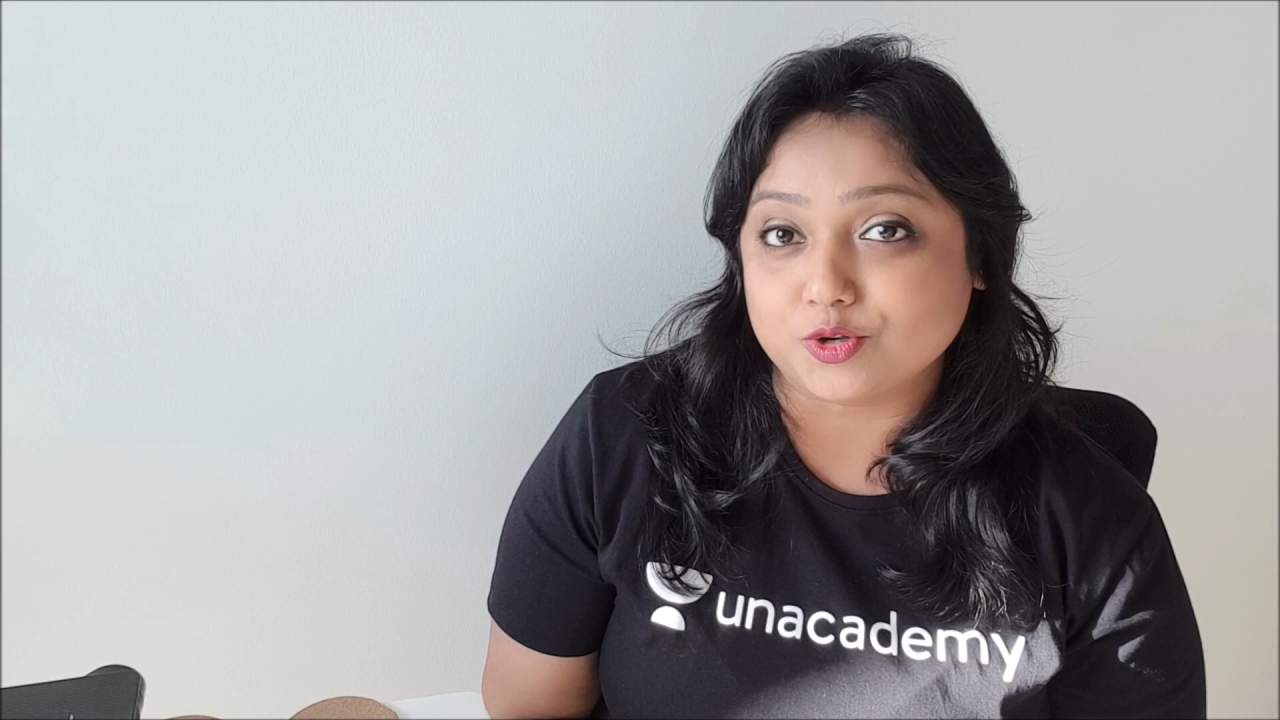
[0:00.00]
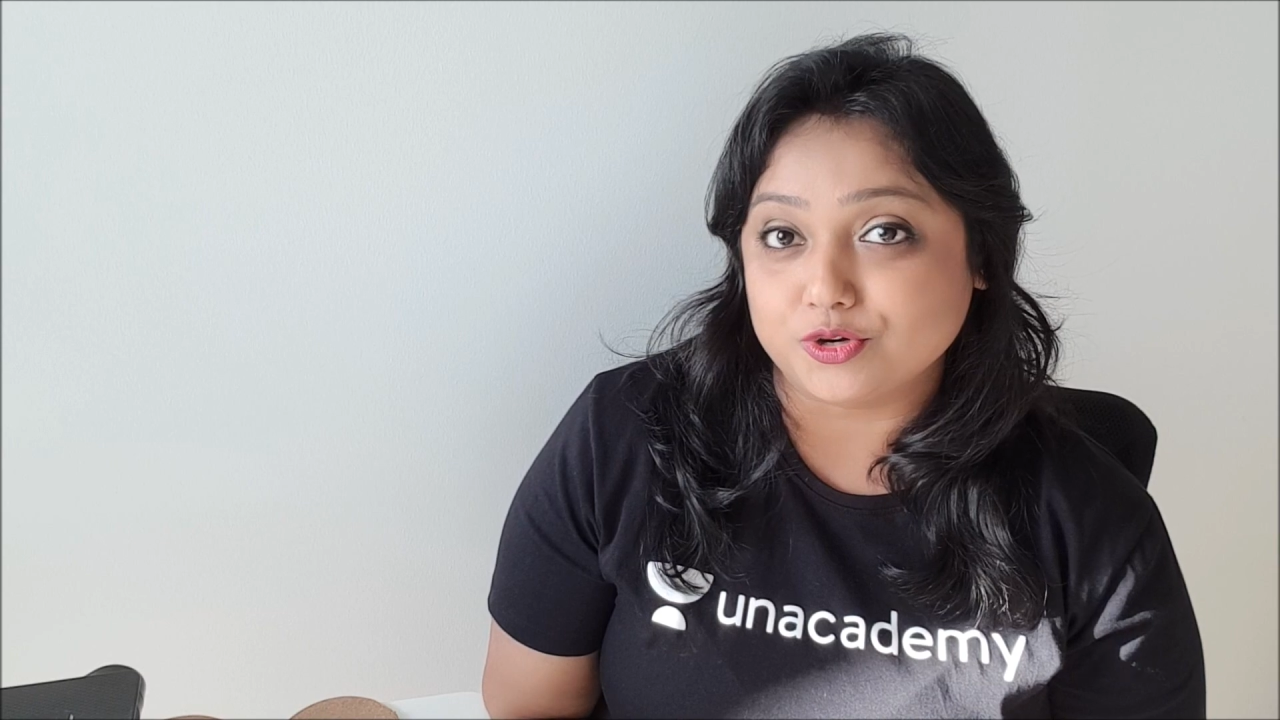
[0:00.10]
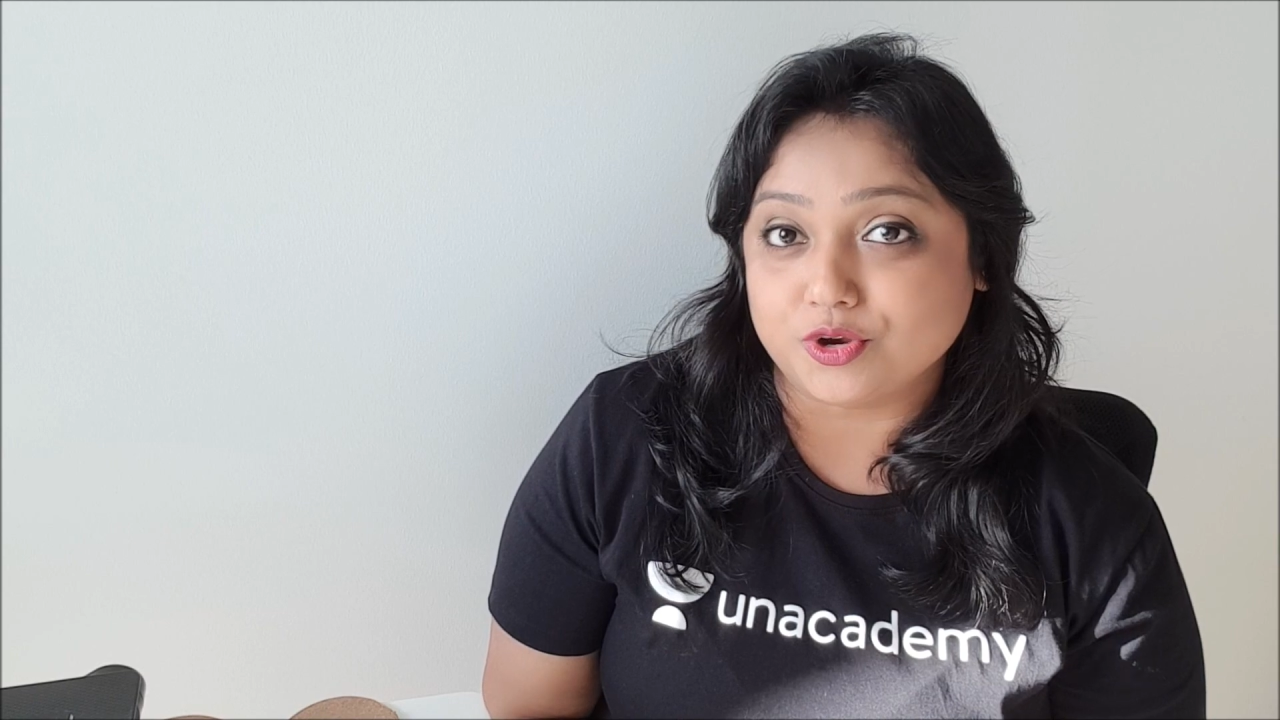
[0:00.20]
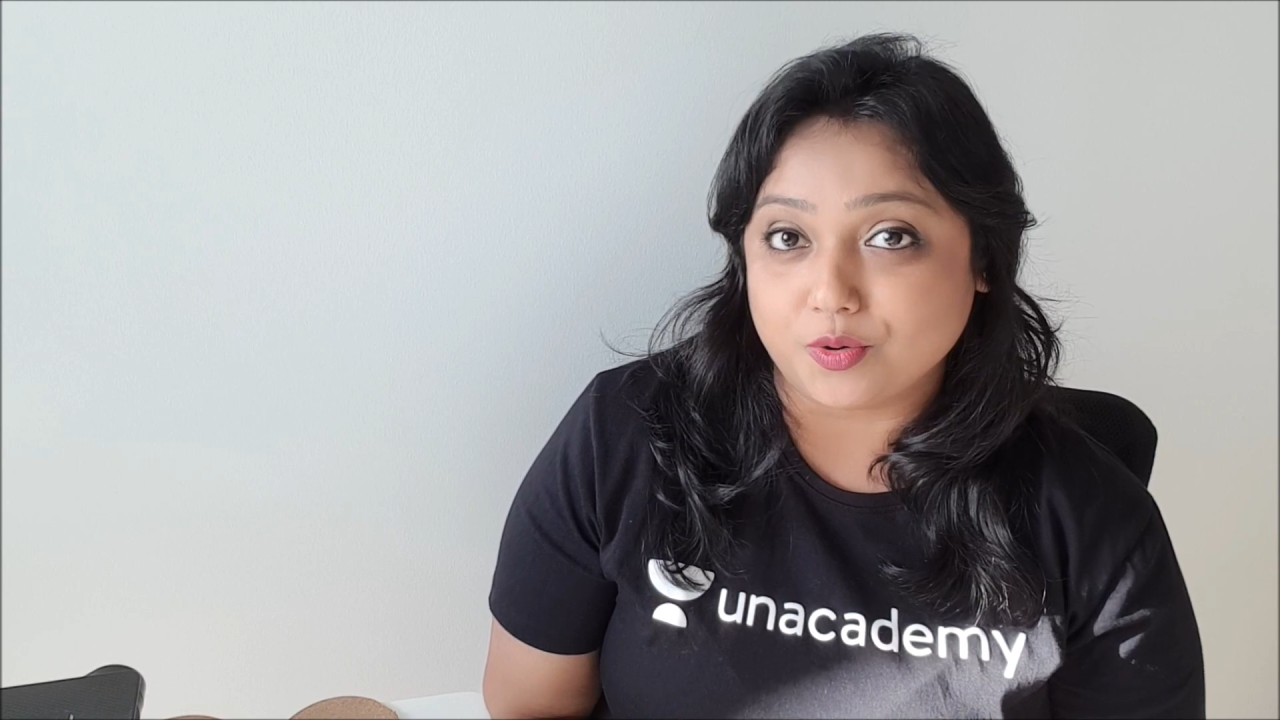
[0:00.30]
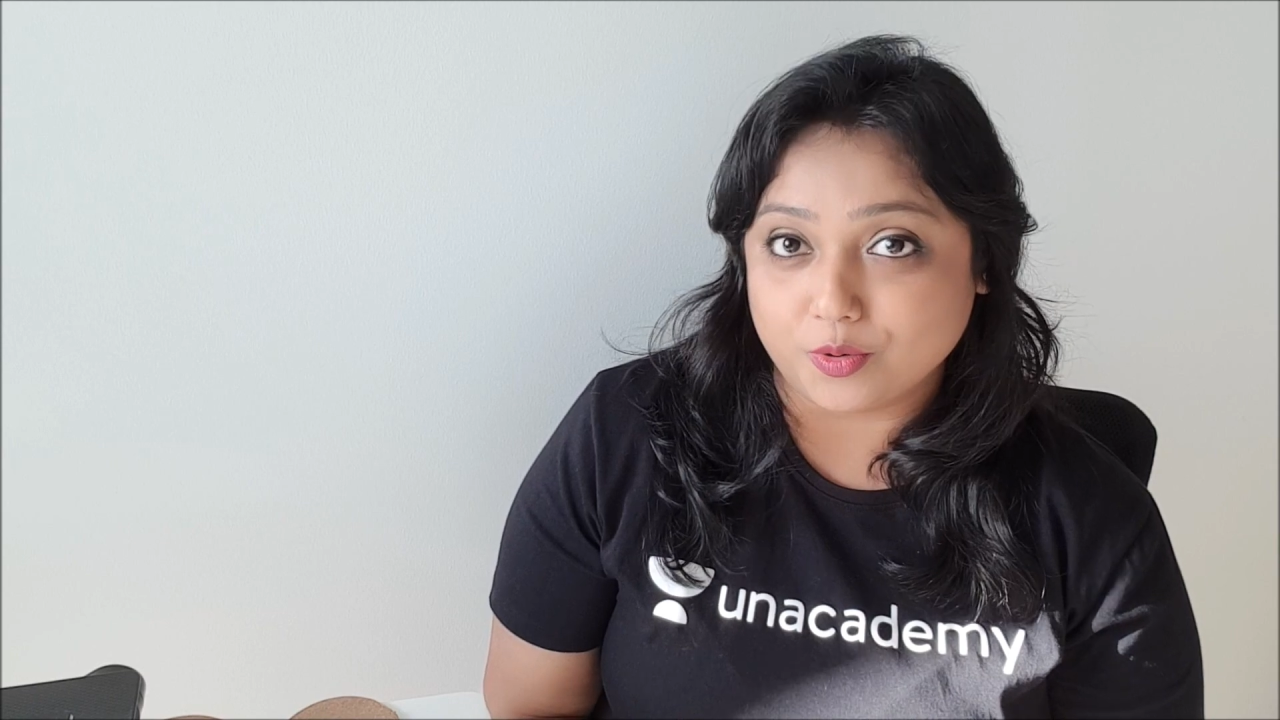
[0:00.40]
on
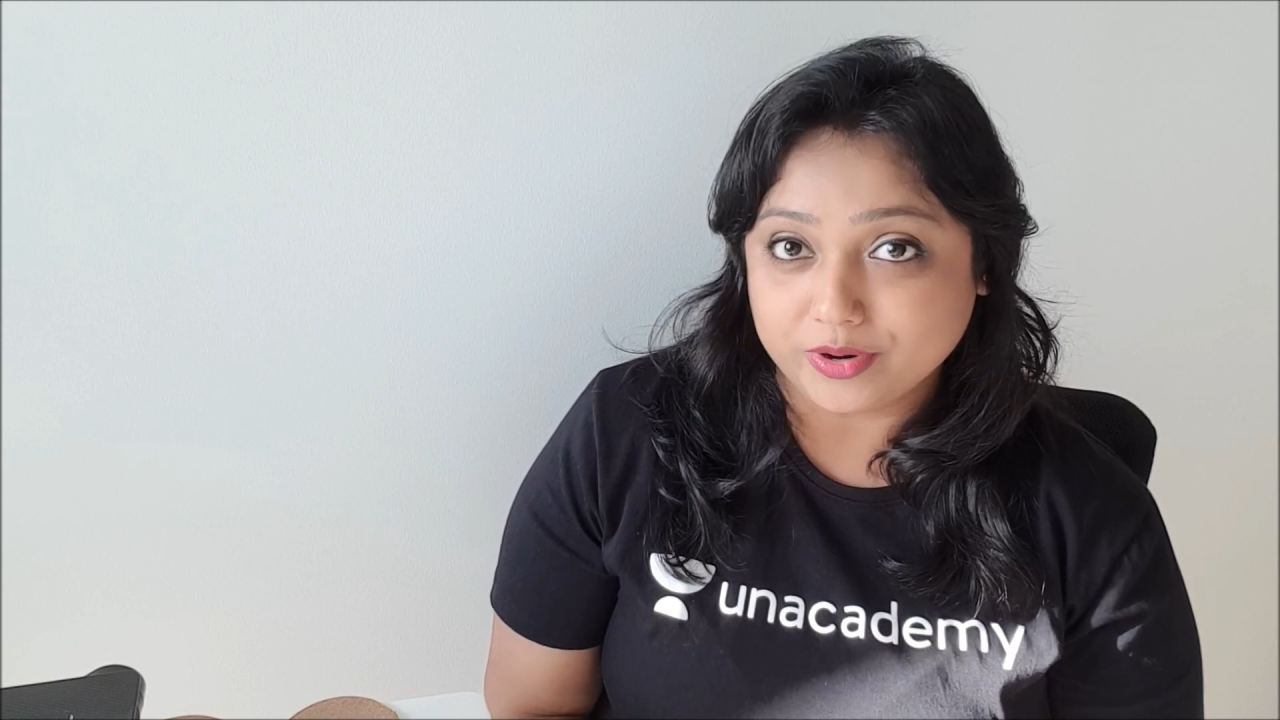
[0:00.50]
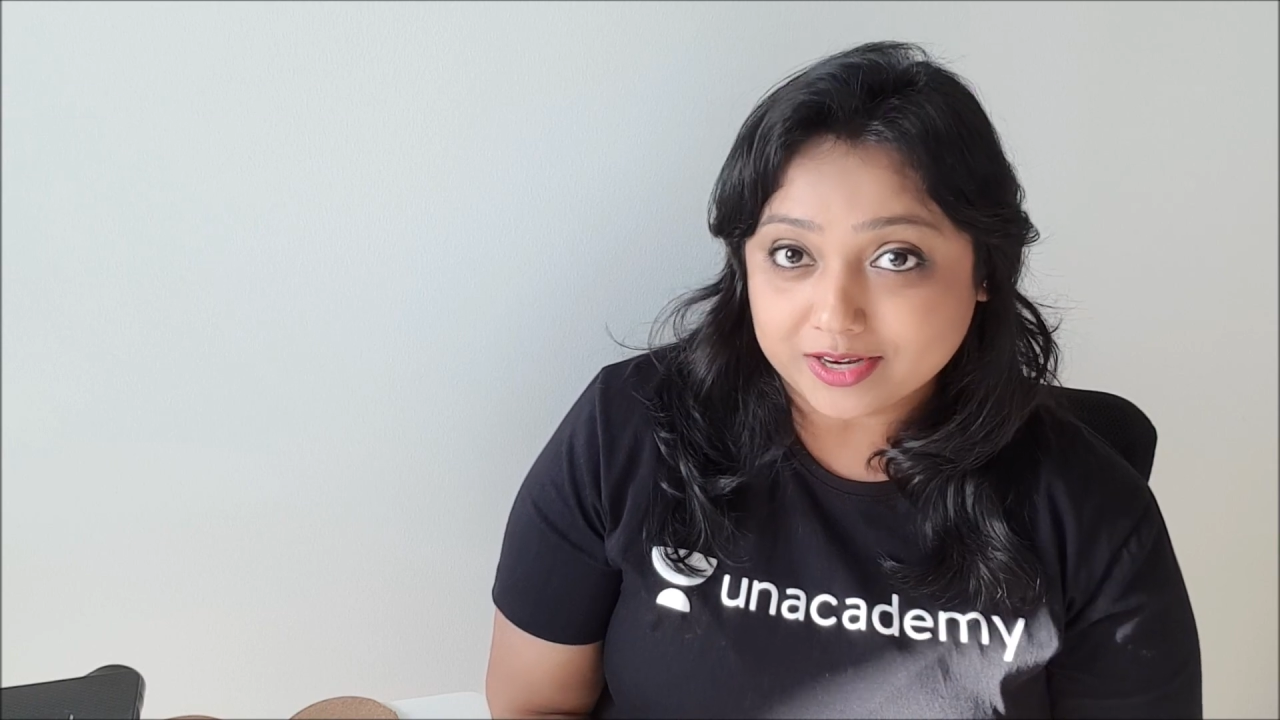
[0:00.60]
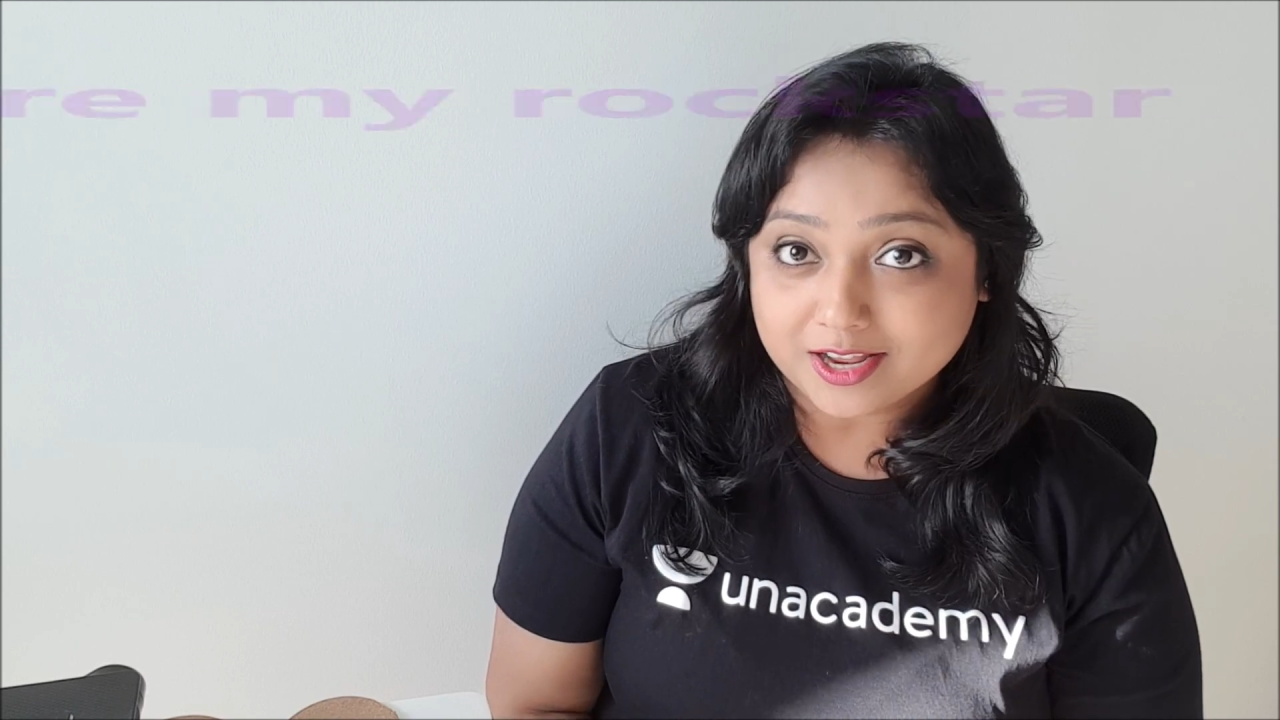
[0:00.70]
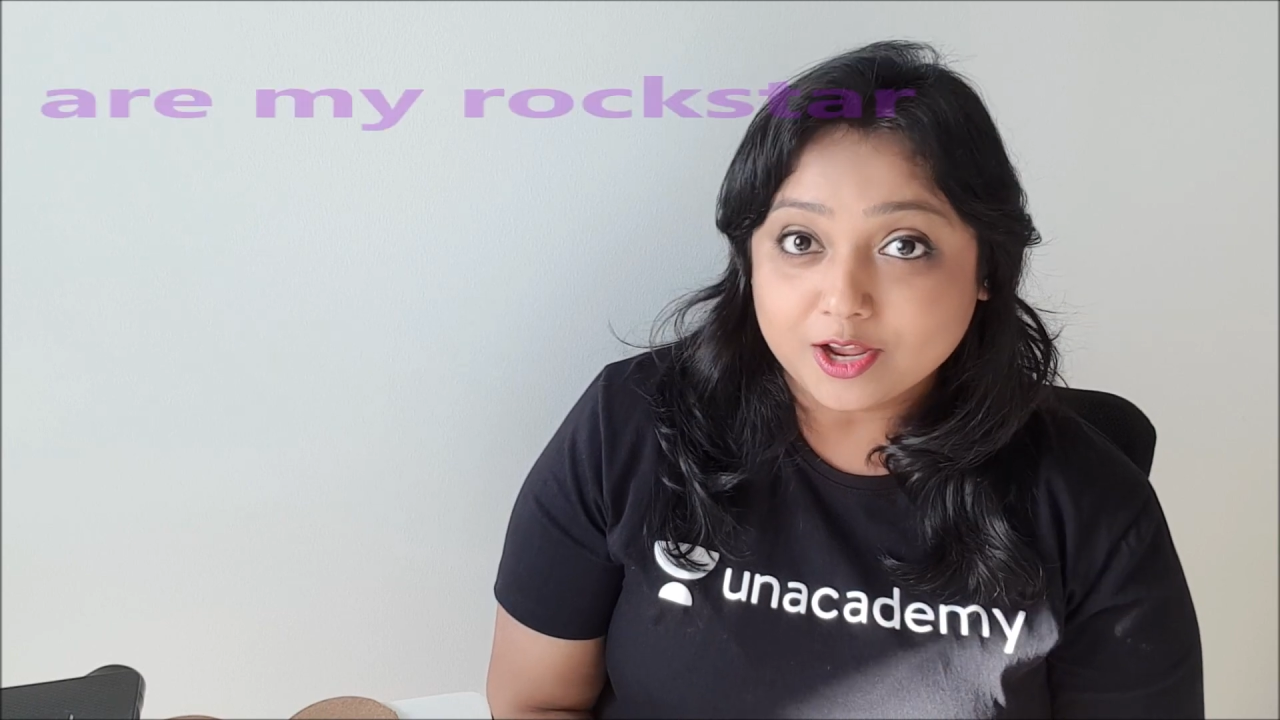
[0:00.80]
your own.